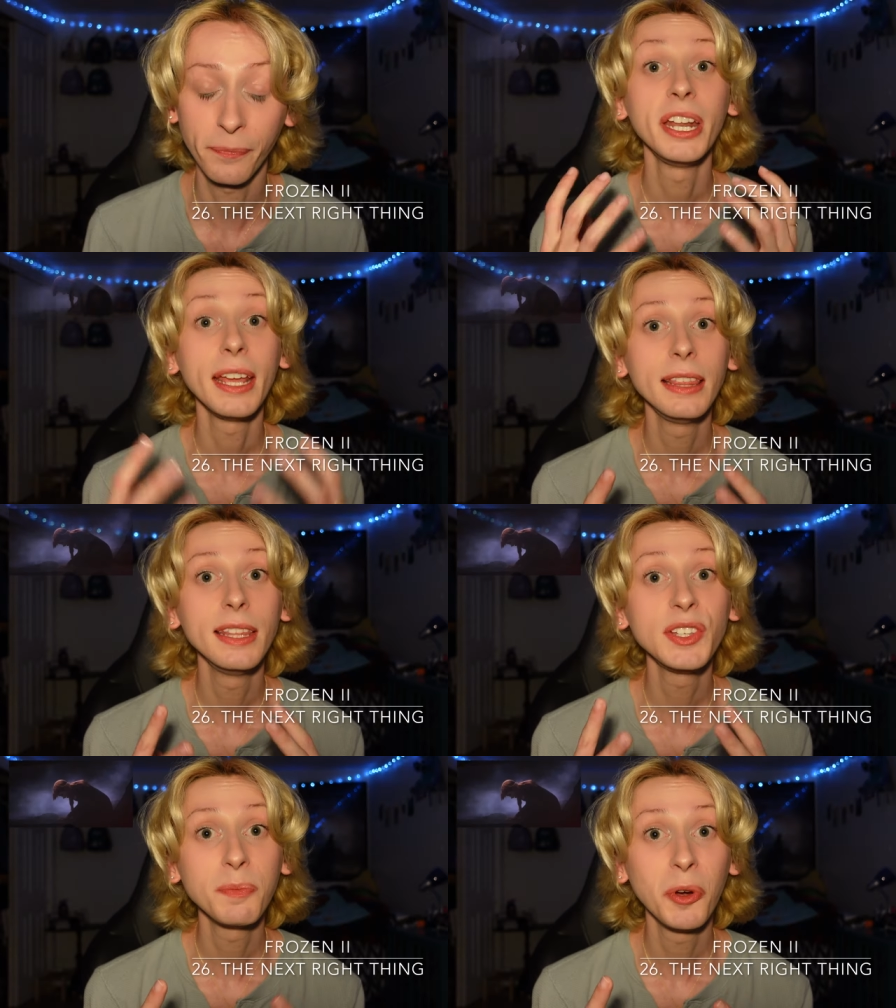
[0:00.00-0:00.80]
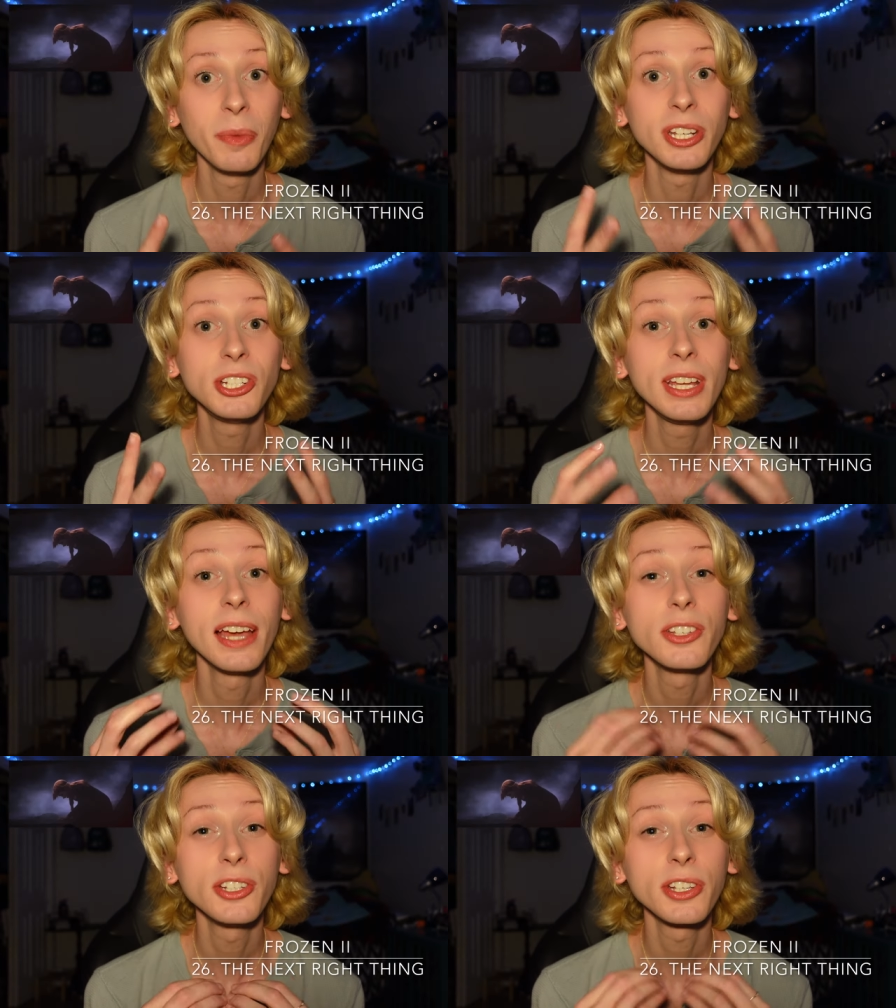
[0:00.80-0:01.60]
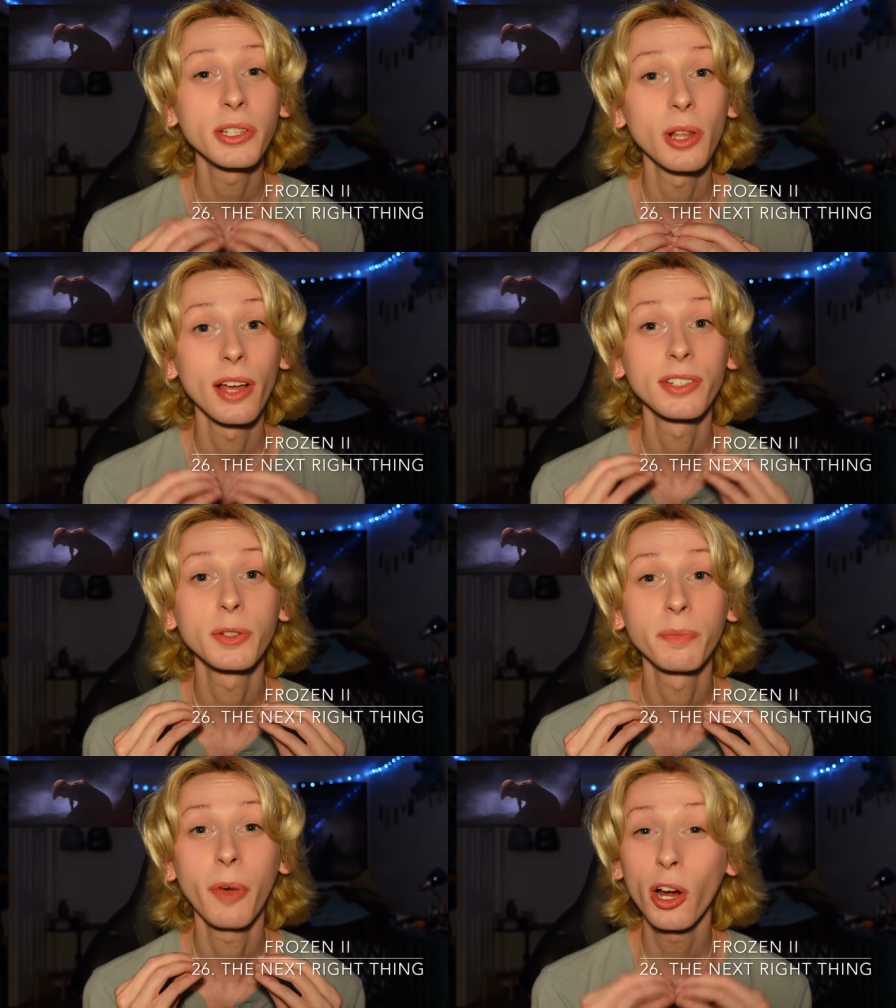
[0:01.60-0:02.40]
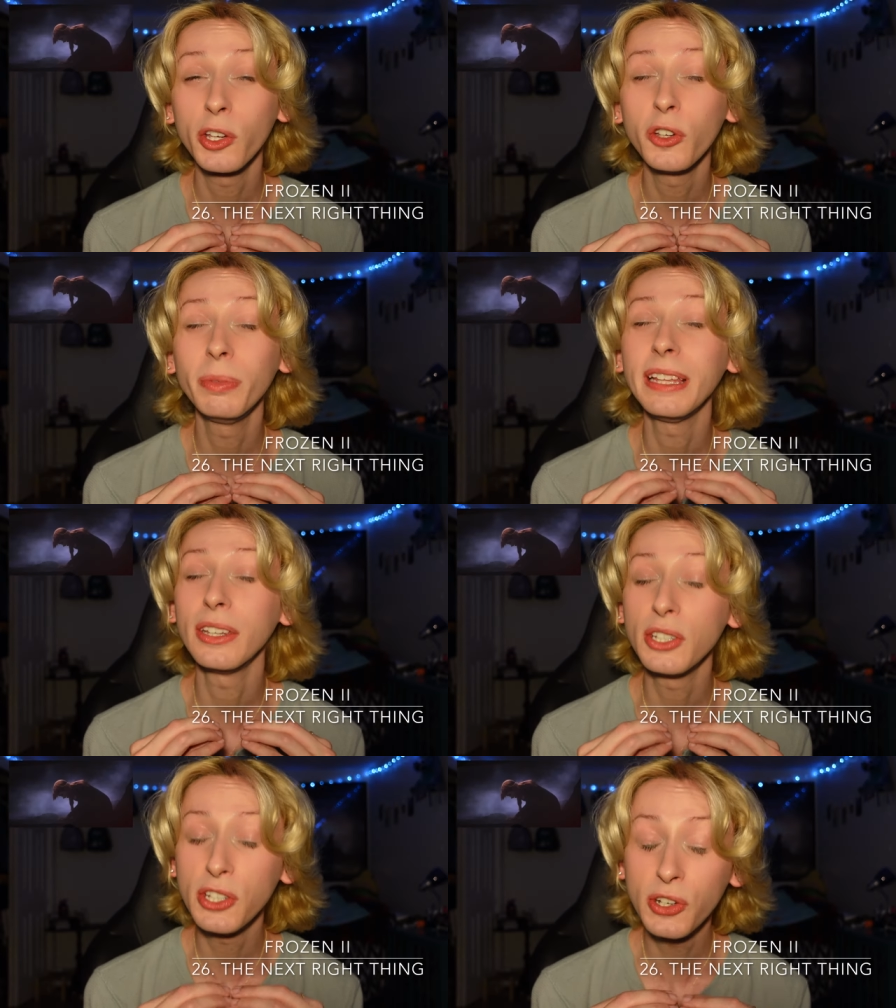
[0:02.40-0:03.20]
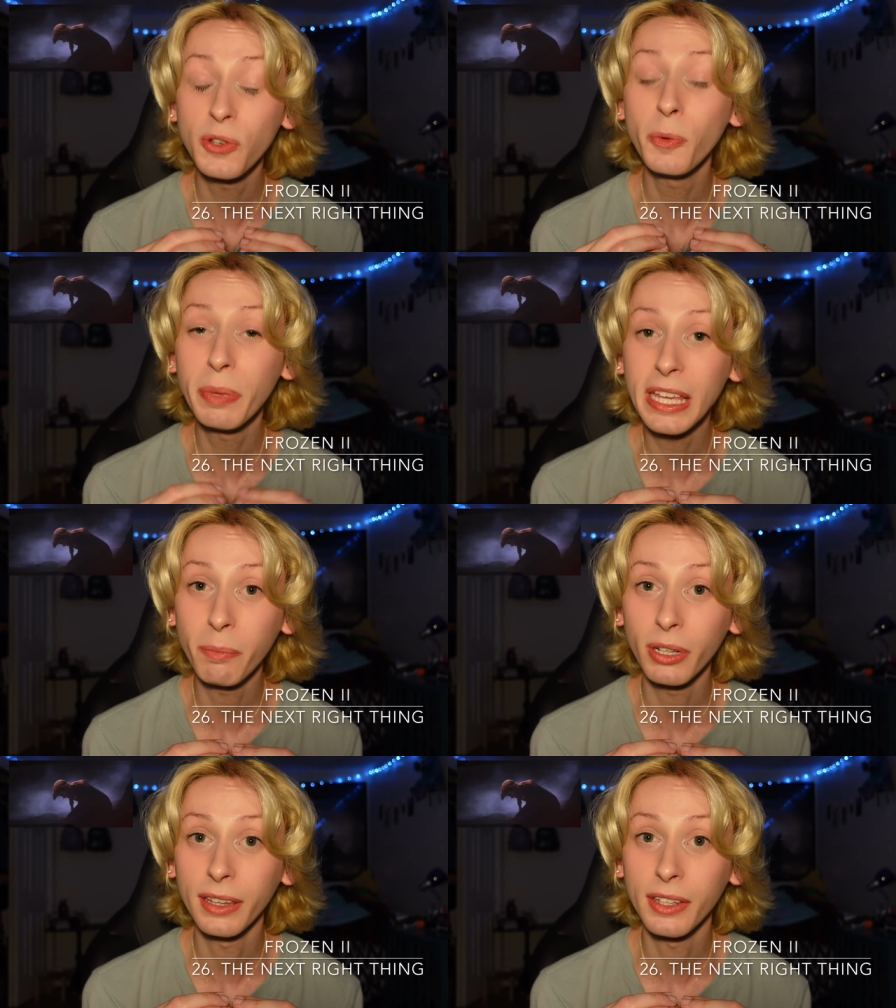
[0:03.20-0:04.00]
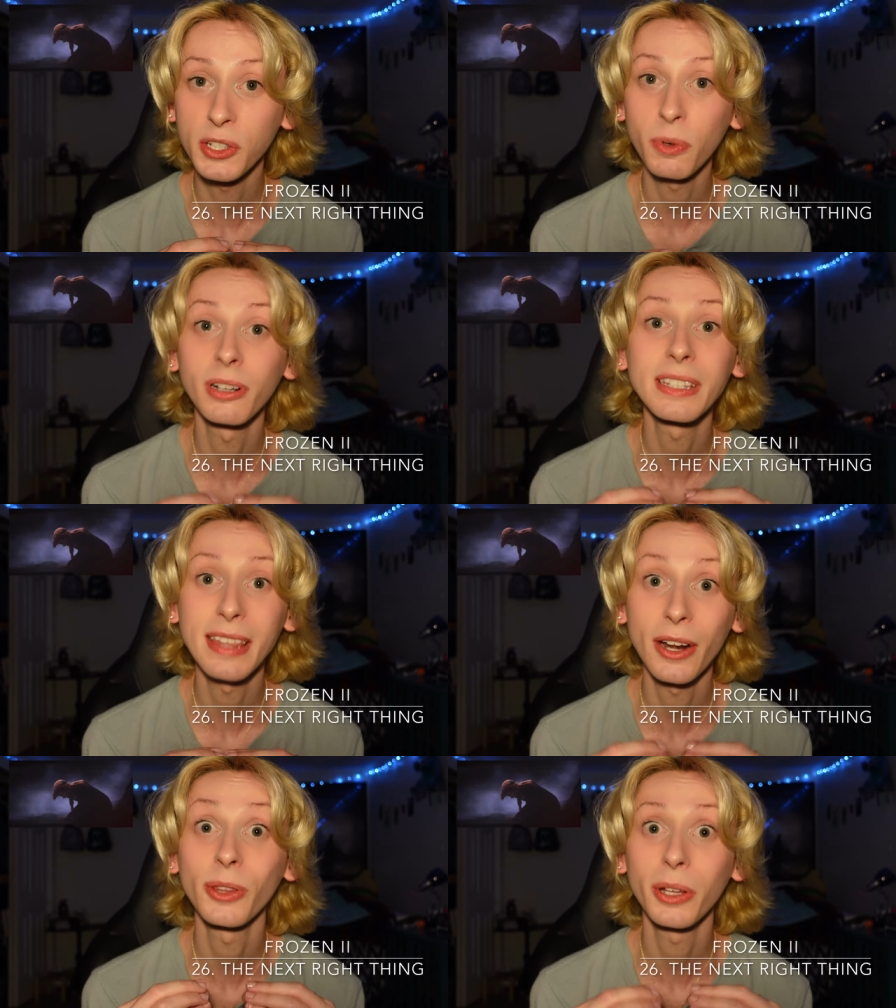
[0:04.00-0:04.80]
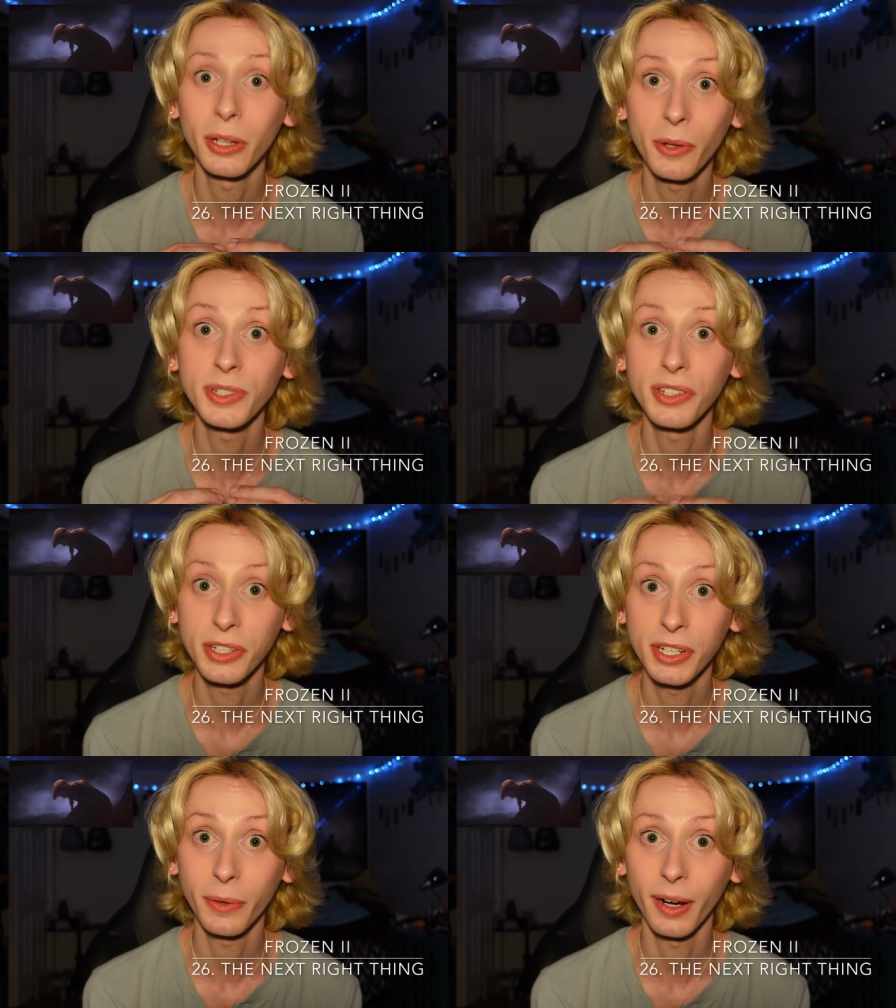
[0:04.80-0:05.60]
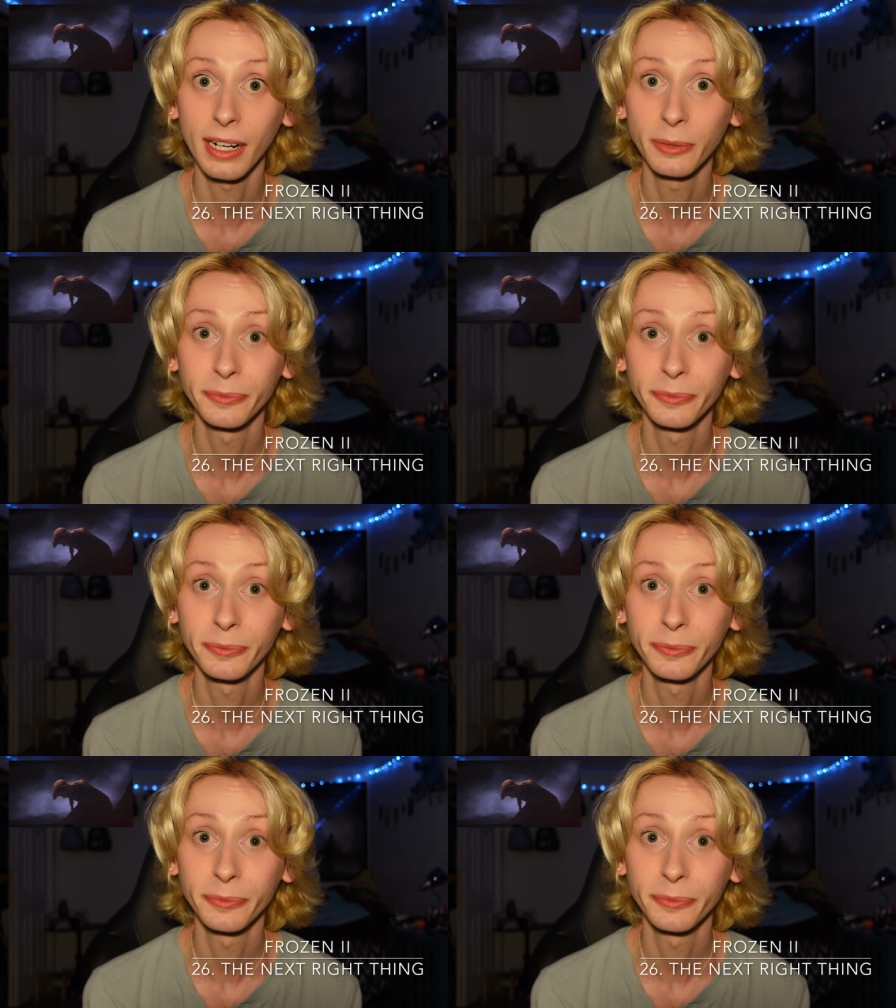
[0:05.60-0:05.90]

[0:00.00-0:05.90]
But in this moment, she has just lost arguably the two people in this world that are the closest to her.